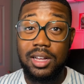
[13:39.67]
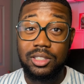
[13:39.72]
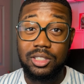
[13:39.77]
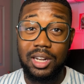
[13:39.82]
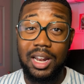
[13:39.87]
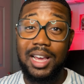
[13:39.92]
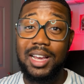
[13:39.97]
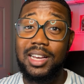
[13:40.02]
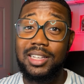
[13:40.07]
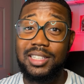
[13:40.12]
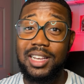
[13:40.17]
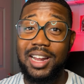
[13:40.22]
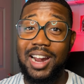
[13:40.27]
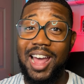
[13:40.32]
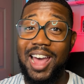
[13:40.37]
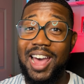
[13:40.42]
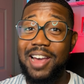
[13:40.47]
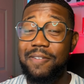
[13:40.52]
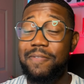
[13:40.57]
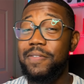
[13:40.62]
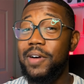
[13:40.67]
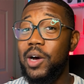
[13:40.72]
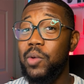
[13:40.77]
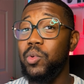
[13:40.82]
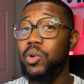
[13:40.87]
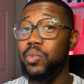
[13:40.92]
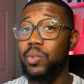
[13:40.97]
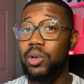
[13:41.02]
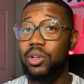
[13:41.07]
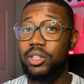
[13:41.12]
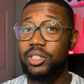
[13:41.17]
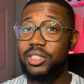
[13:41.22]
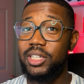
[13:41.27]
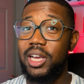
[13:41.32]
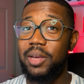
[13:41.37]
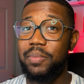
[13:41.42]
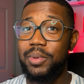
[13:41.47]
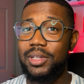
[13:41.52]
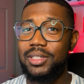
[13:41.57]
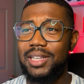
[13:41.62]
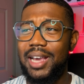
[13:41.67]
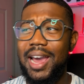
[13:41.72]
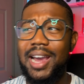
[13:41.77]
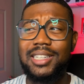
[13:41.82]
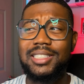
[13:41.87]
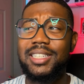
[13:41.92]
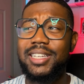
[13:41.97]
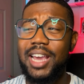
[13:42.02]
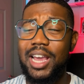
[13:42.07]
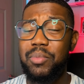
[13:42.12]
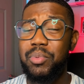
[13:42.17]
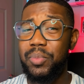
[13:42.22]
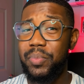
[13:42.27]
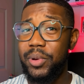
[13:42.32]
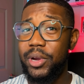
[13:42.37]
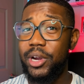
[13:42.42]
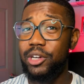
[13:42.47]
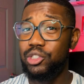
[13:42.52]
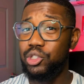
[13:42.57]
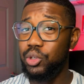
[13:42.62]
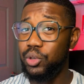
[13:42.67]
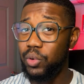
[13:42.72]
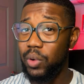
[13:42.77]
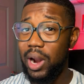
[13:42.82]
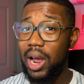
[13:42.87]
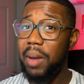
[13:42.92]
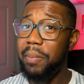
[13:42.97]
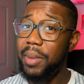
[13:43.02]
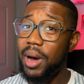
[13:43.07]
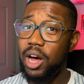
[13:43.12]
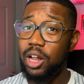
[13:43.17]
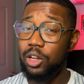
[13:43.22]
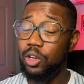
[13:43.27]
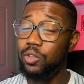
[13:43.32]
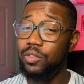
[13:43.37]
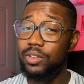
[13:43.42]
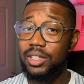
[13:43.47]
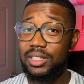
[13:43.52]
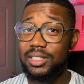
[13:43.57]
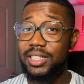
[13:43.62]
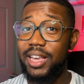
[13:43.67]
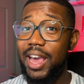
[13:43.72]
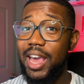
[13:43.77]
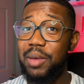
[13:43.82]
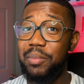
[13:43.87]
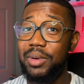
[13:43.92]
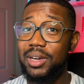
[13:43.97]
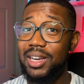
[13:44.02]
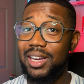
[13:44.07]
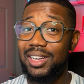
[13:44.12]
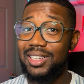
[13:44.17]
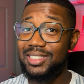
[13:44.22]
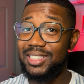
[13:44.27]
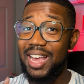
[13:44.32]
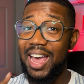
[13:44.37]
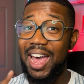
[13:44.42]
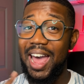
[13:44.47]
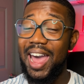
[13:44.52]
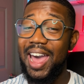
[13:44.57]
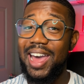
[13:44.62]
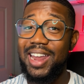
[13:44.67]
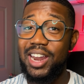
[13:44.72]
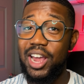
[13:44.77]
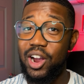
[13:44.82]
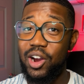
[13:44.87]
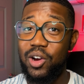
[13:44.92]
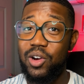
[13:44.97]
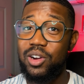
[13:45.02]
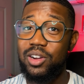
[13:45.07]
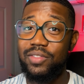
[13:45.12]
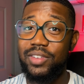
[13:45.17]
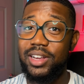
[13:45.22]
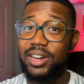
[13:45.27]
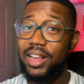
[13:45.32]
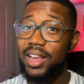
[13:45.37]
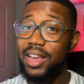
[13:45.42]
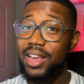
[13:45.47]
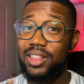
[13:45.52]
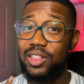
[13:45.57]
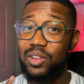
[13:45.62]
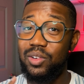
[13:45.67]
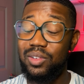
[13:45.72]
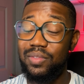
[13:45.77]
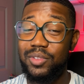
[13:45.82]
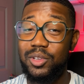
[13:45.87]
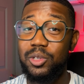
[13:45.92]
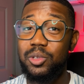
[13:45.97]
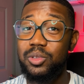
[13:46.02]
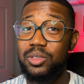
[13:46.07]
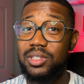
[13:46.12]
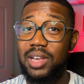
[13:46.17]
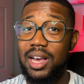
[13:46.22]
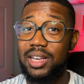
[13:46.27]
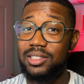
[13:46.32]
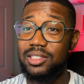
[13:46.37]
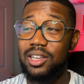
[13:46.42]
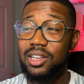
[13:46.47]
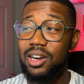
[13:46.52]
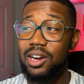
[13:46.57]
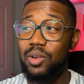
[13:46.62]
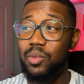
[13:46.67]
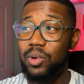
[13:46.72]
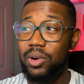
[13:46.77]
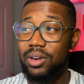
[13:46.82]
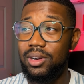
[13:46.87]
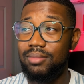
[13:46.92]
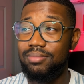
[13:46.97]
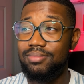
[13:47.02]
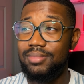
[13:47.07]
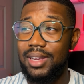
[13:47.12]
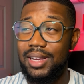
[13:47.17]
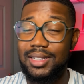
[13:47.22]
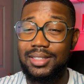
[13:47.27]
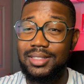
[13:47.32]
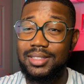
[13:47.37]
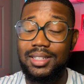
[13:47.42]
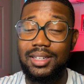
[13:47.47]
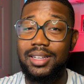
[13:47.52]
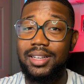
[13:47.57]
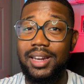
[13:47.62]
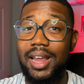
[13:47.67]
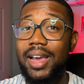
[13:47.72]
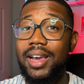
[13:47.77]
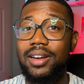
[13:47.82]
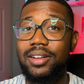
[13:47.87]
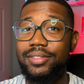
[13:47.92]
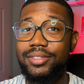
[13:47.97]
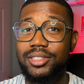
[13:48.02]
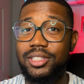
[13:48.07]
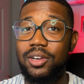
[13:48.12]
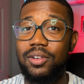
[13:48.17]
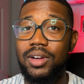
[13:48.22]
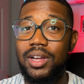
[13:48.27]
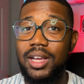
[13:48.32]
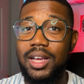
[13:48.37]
So like I said, I had fun with Roller Champions. I actually came prepared to crap all over this game because I had not heard of it and the reviews I saw were instantly negative. So